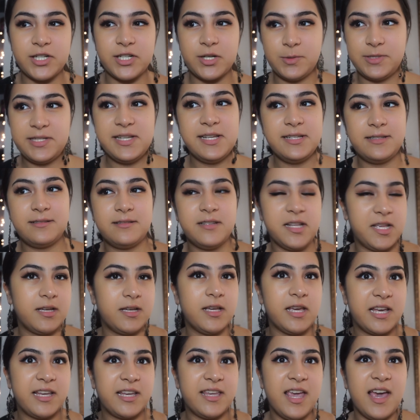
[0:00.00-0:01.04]
I would say it's
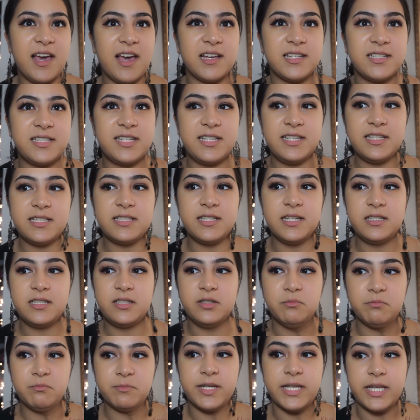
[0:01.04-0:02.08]
like, yeah, decent to
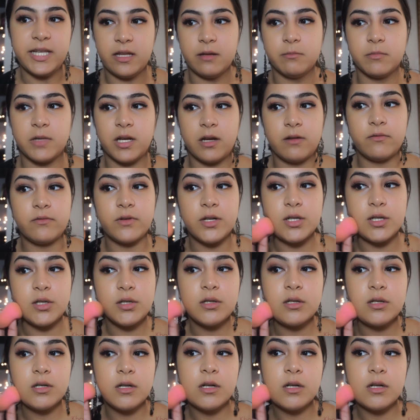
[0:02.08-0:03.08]
medium coverage.